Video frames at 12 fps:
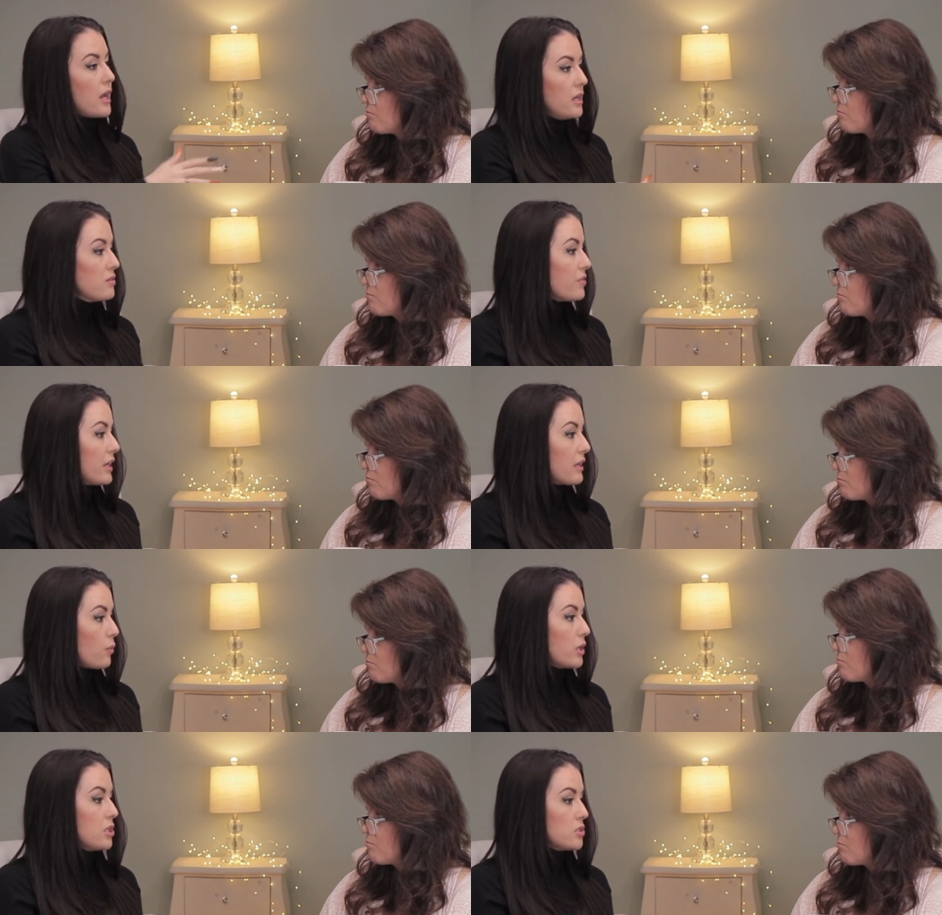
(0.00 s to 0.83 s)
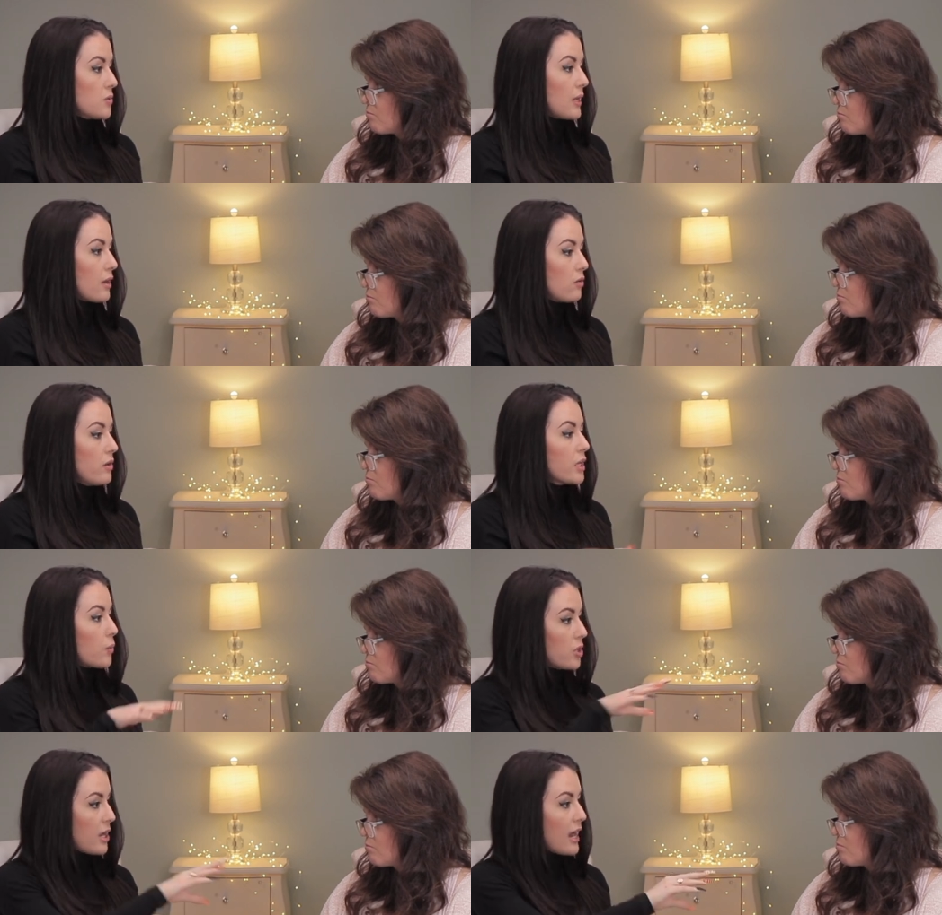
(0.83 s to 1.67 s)
Speaker 1: kind of like when you're doing
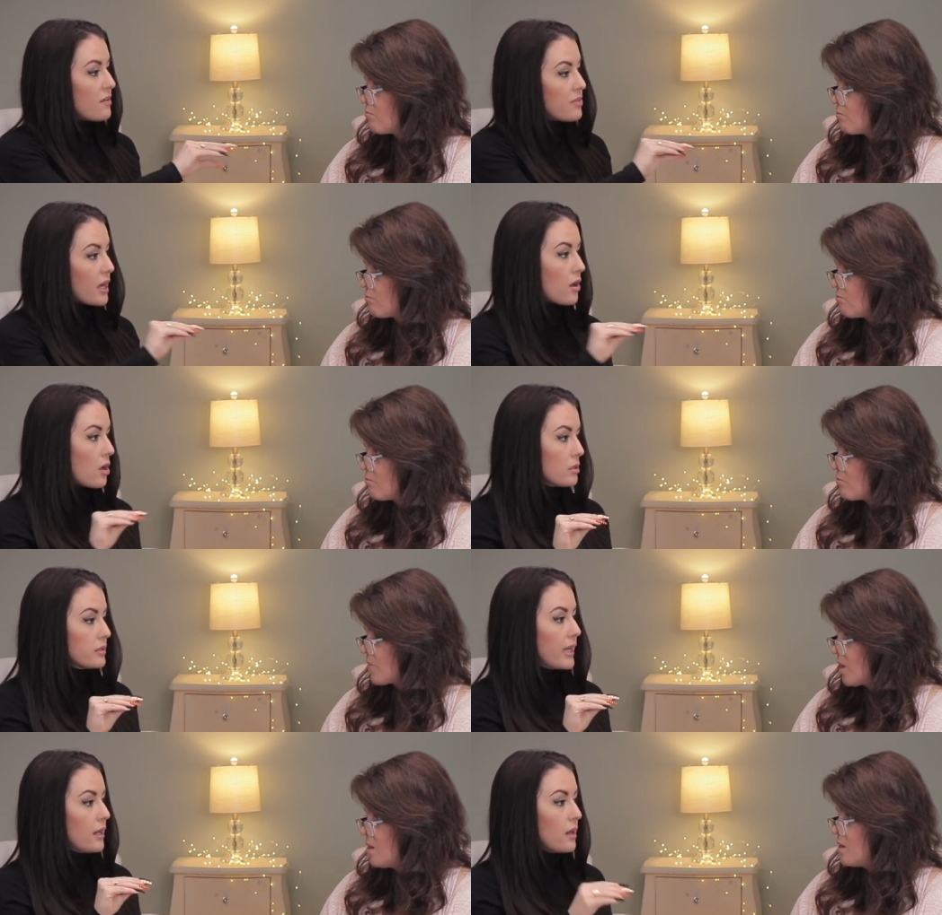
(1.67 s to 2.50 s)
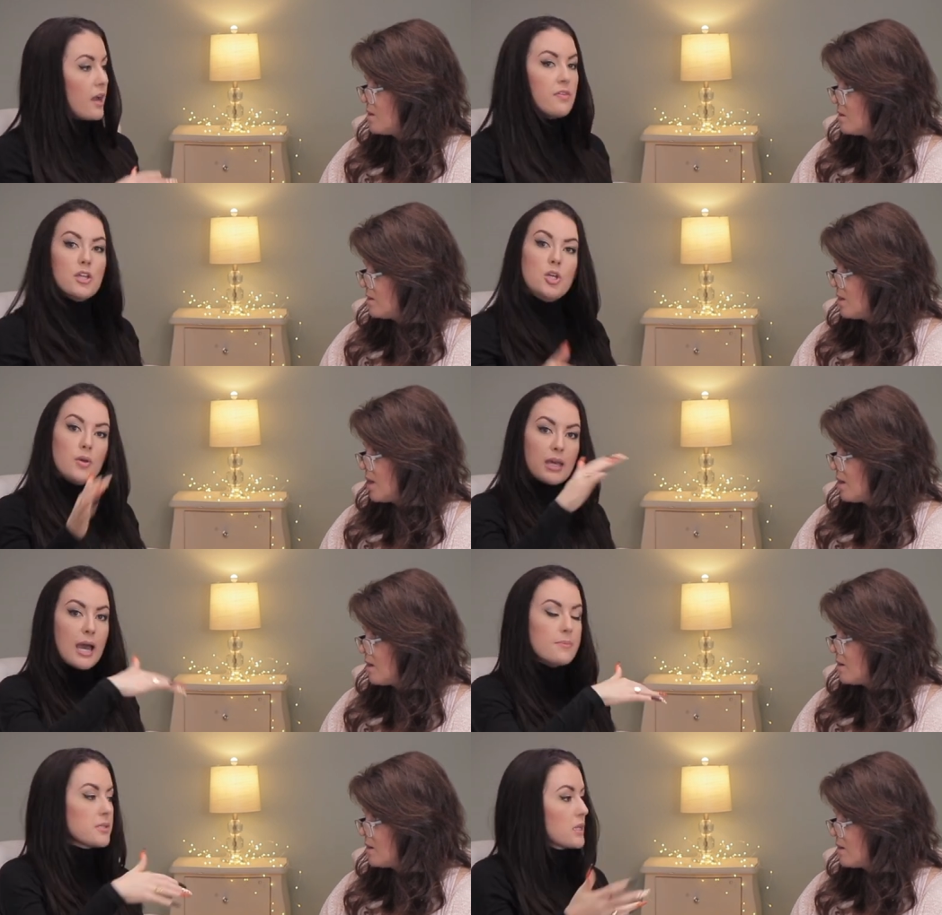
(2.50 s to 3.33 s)
acrylic where you have that art layer and then you yeah.
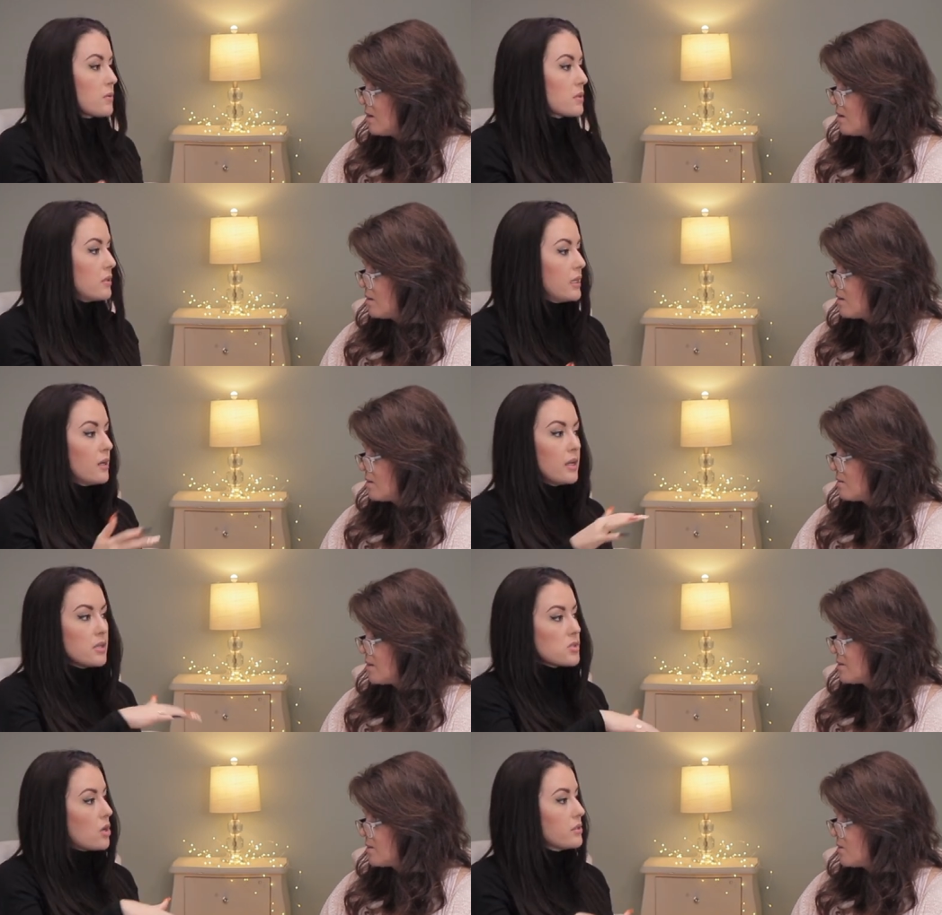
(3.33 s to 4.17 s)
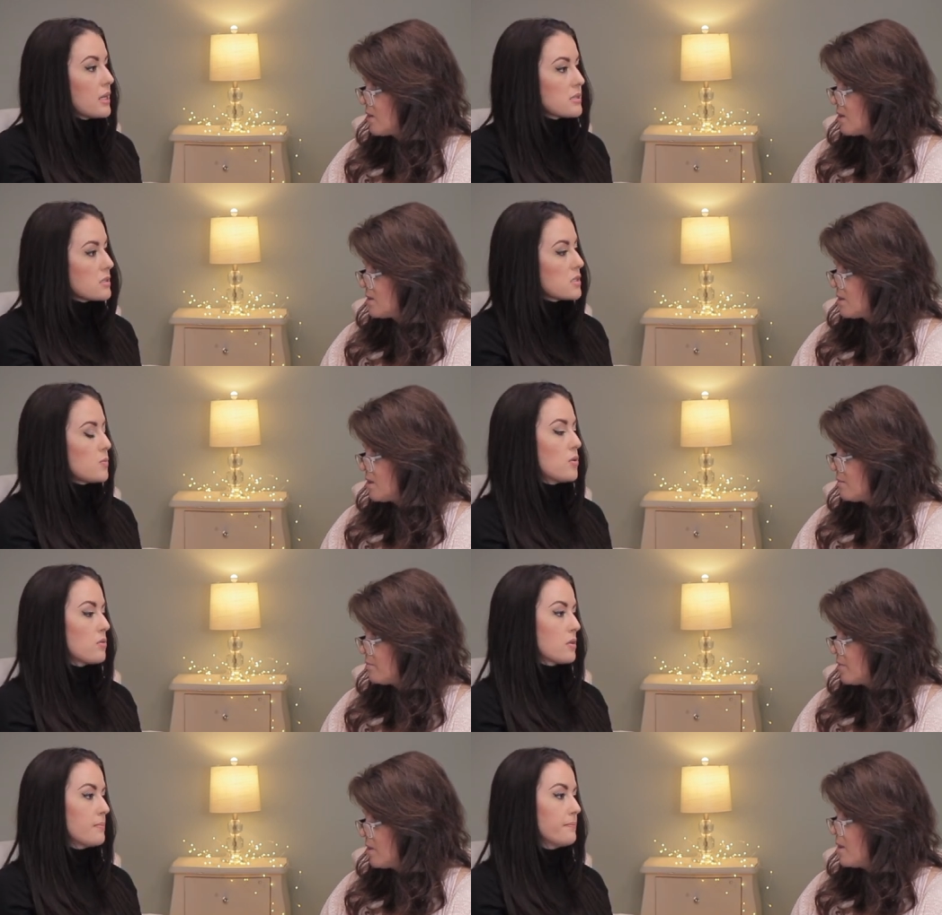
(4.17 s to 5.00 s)
encapsulate it with clear and That's it's all nice and tip.
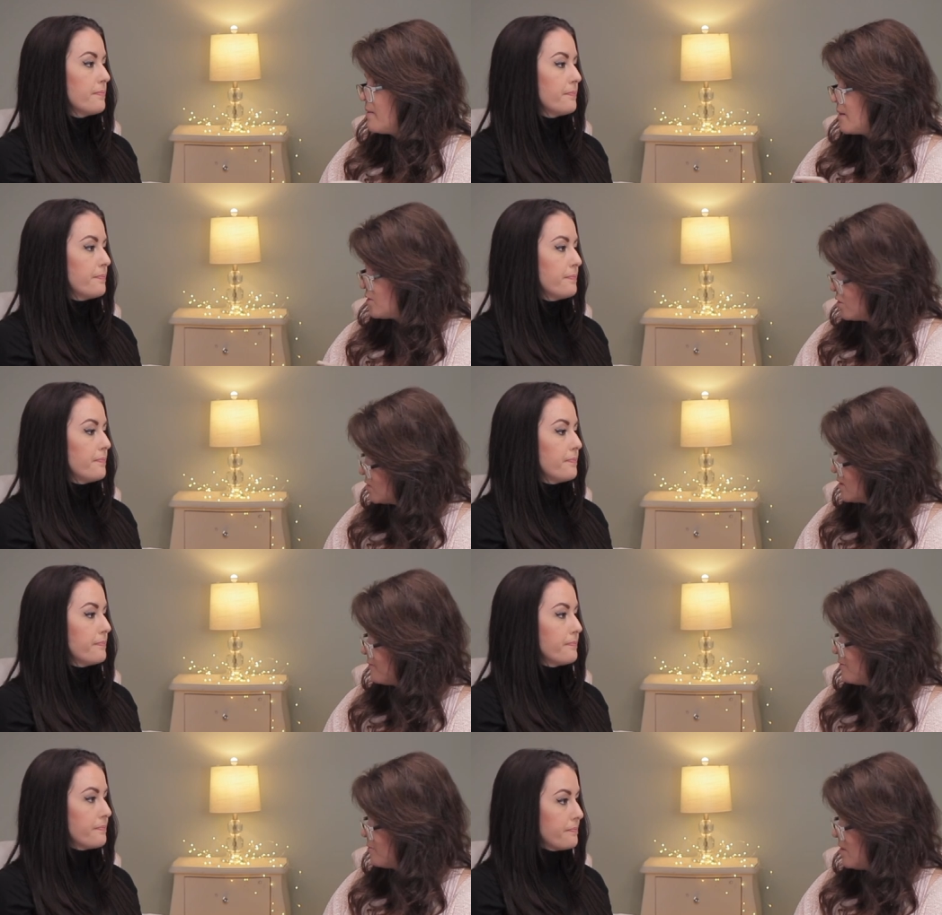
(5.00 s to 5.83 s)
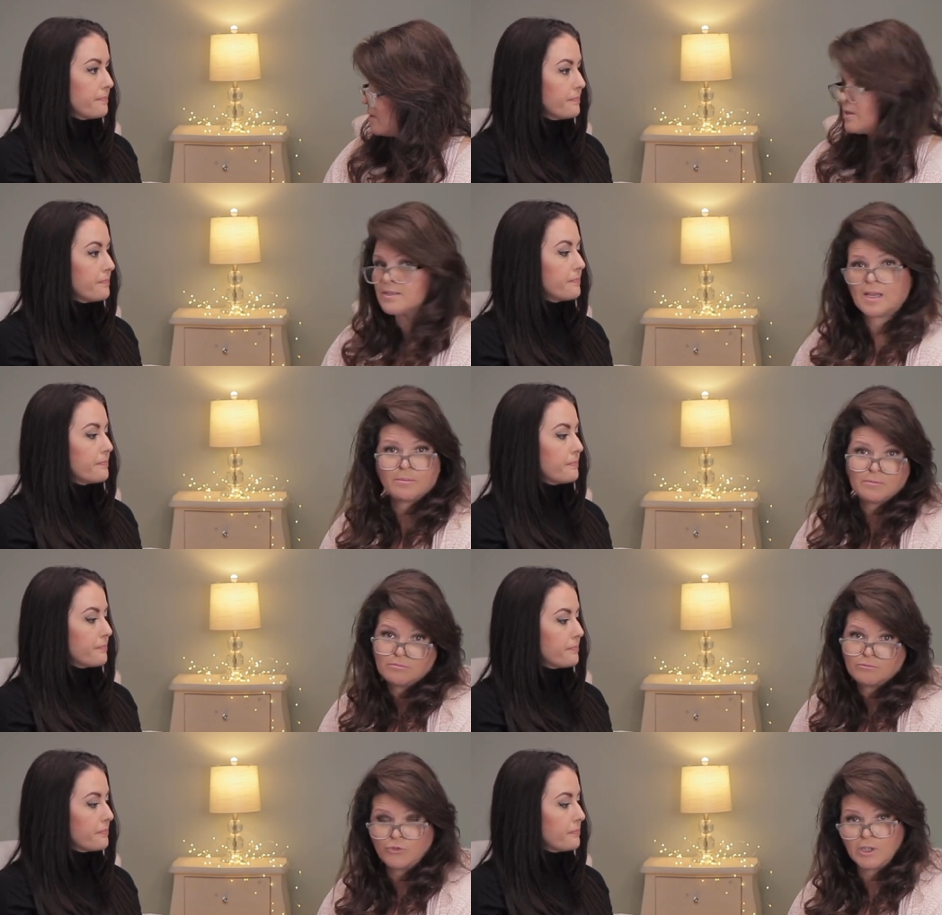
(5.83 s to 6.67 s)
smooth.
Speaker 2: That's a good tip for me because
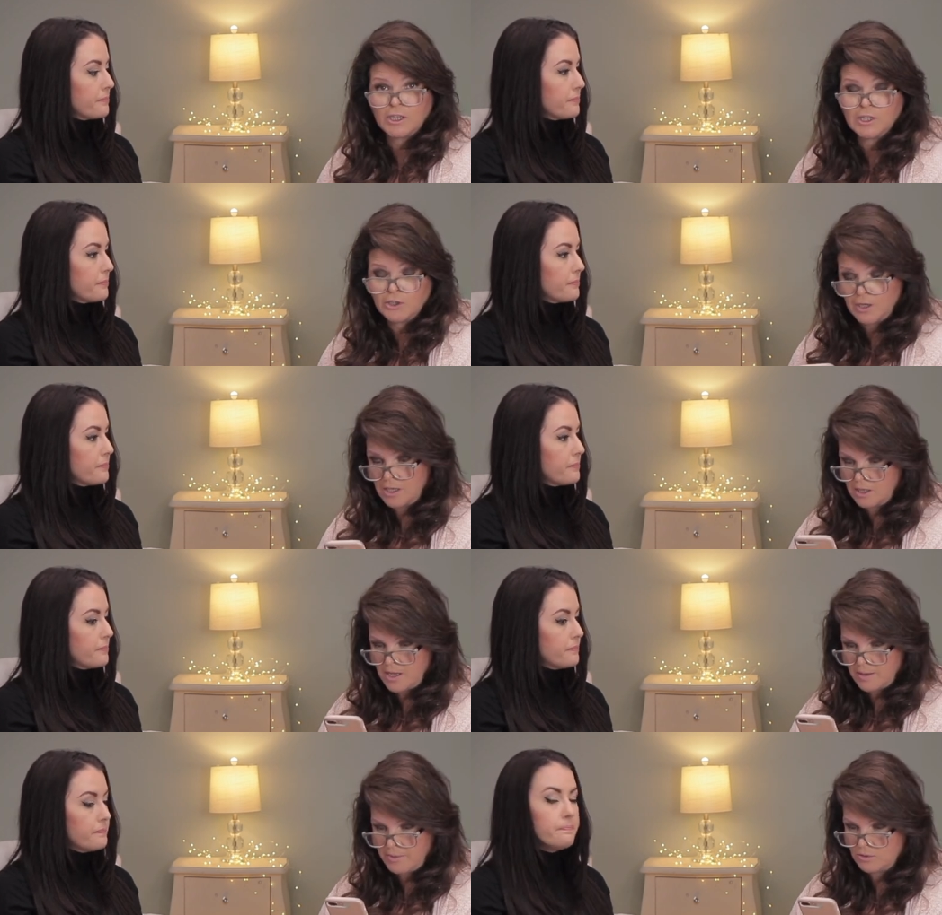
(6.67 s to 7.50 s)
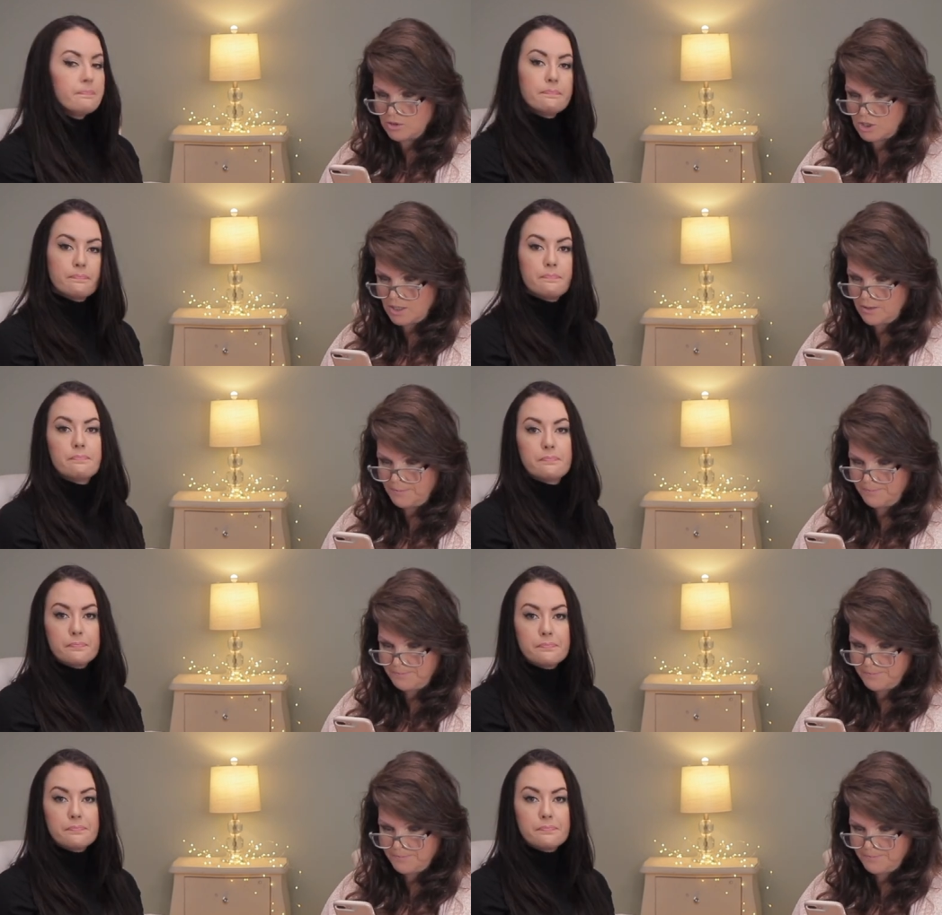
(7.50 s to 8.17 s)
I'm really learning a lot about mm-hmm. gel.